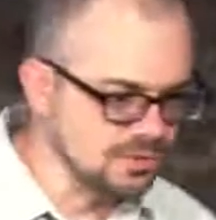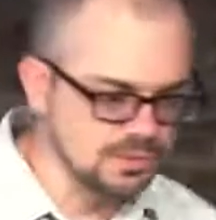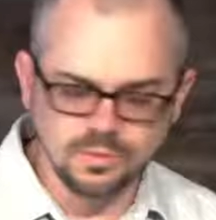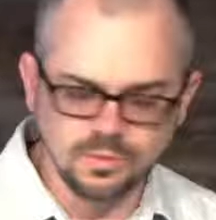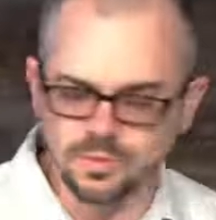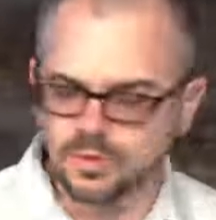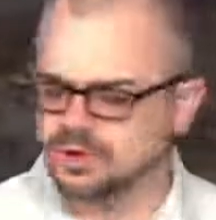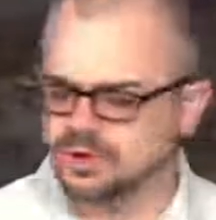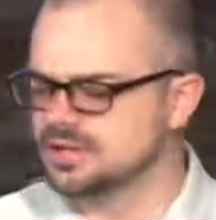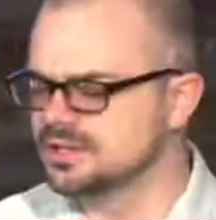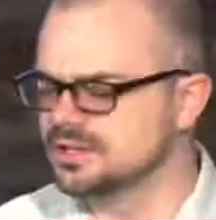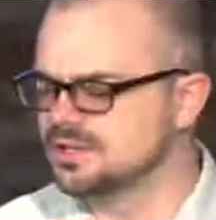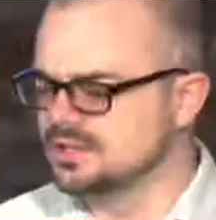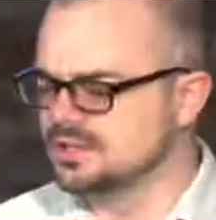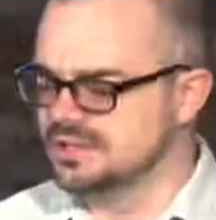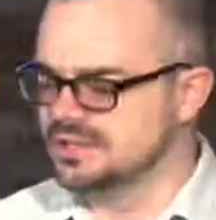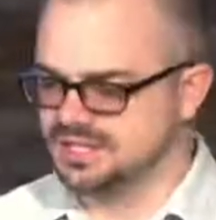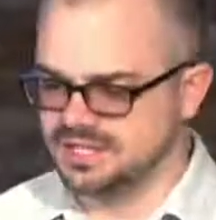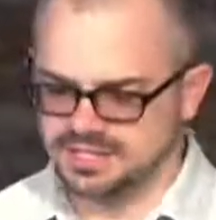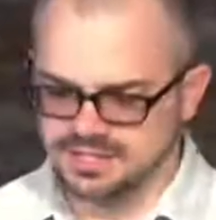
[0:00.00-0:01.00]
rewards,
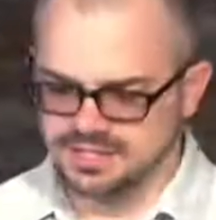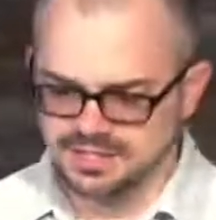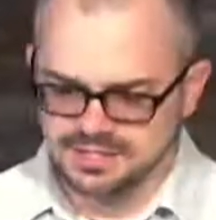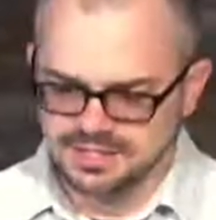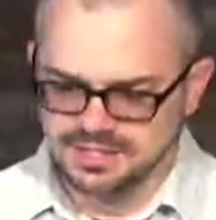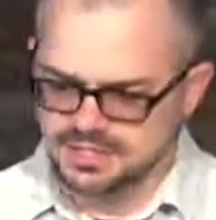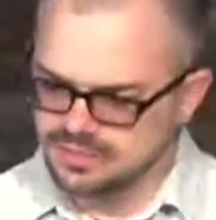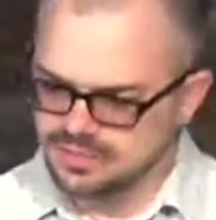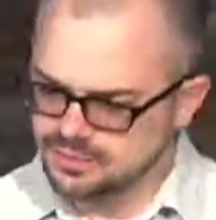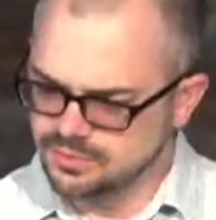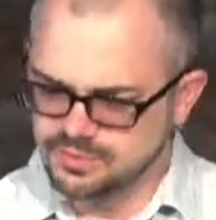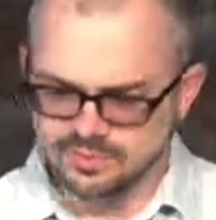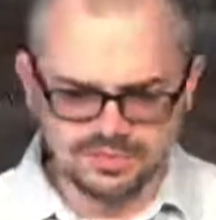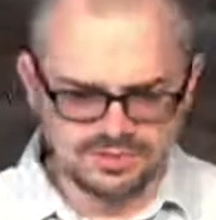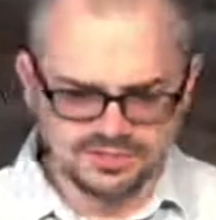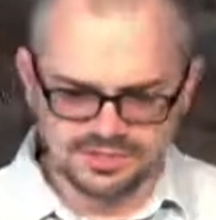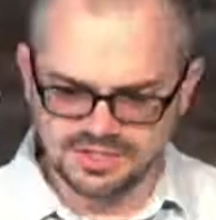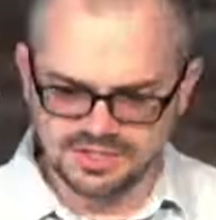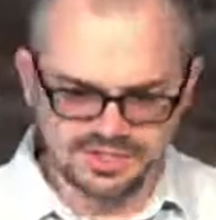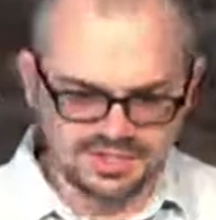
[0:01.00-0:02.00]
and then
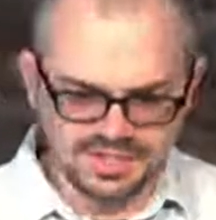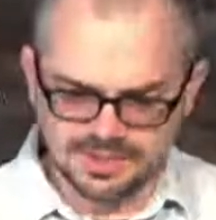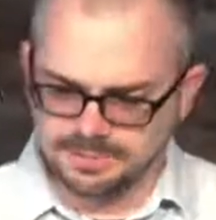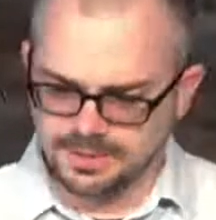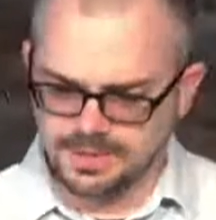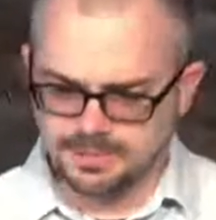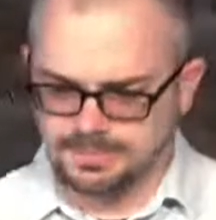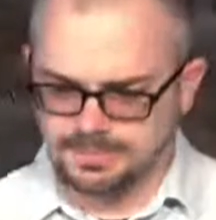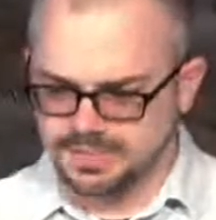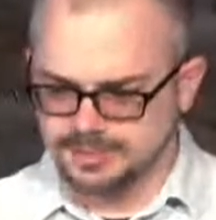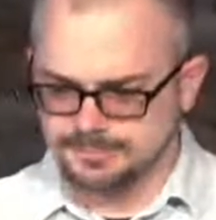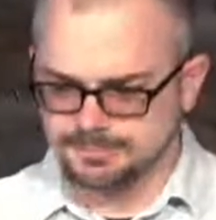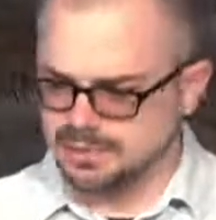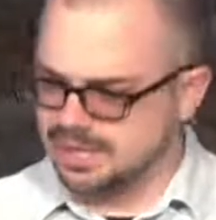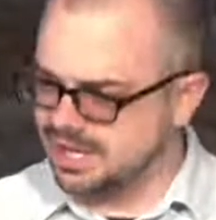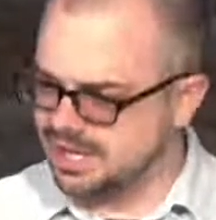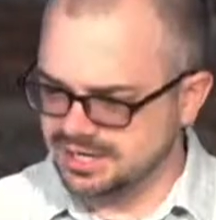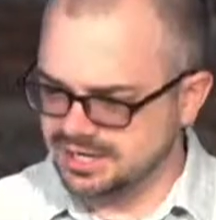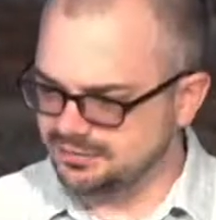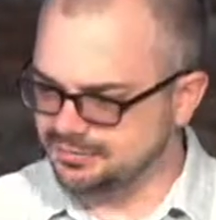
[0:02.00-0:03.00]
a big
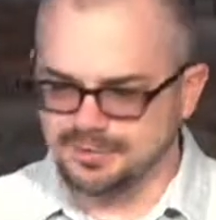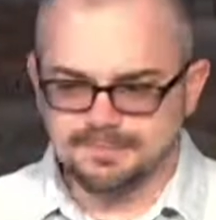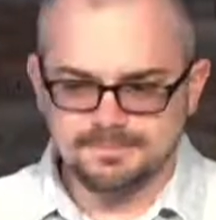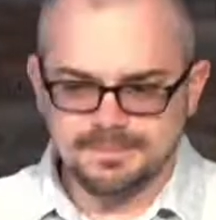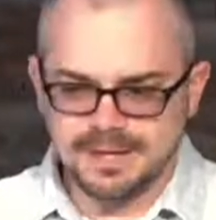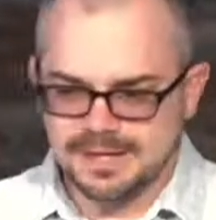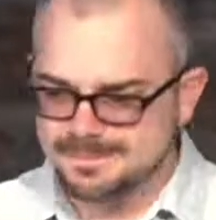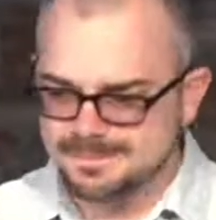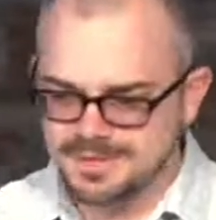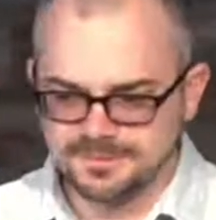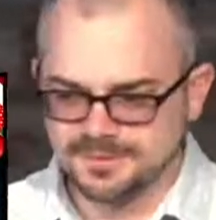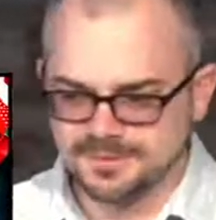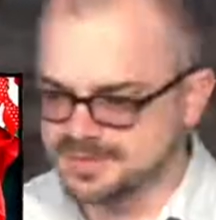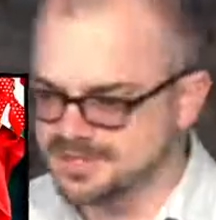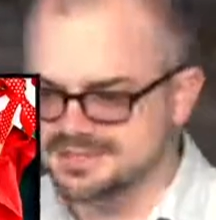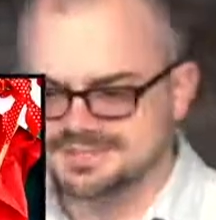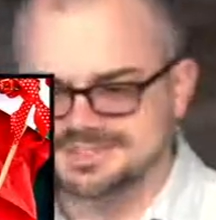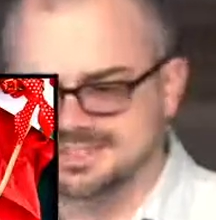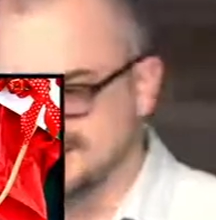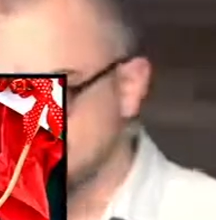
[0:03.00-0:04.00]
block from my memory is